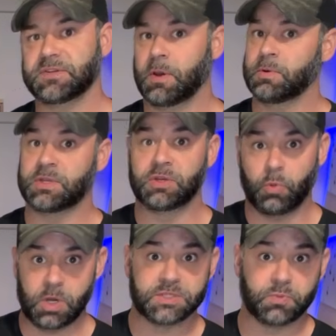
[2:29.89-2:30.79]
so I went to
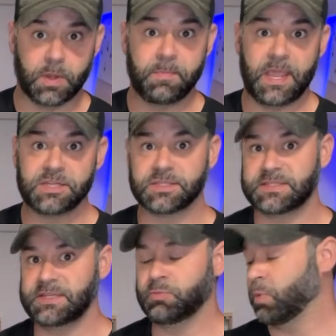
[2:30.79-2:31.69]
DeWalt's webpage to
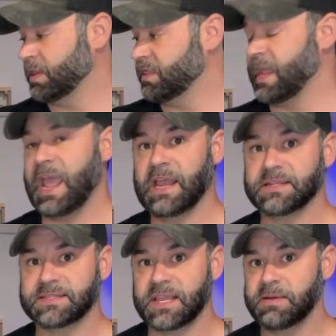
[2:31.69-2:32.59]
see what they had
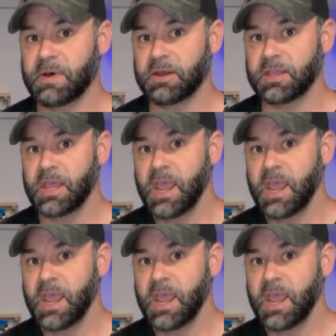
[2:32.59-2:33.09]
to say about it.